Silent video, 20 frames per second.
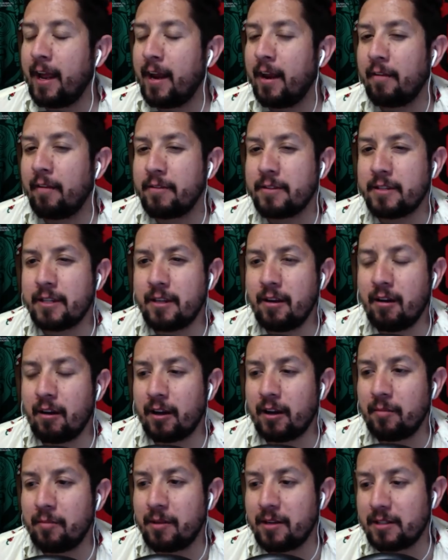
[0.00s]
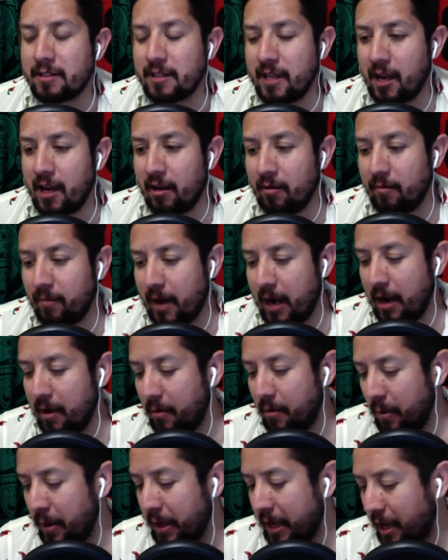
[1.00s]
obviously the argument is there,
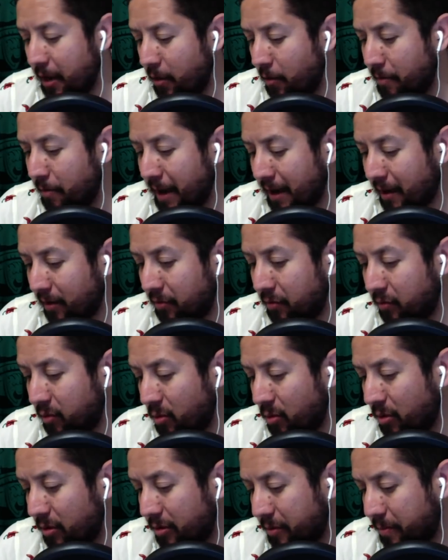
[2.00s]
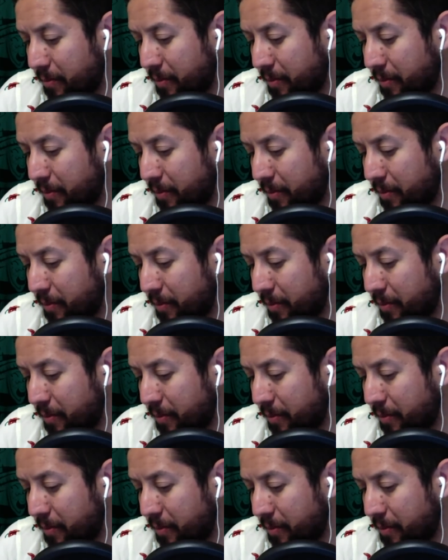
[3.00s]
and we can go back and forth.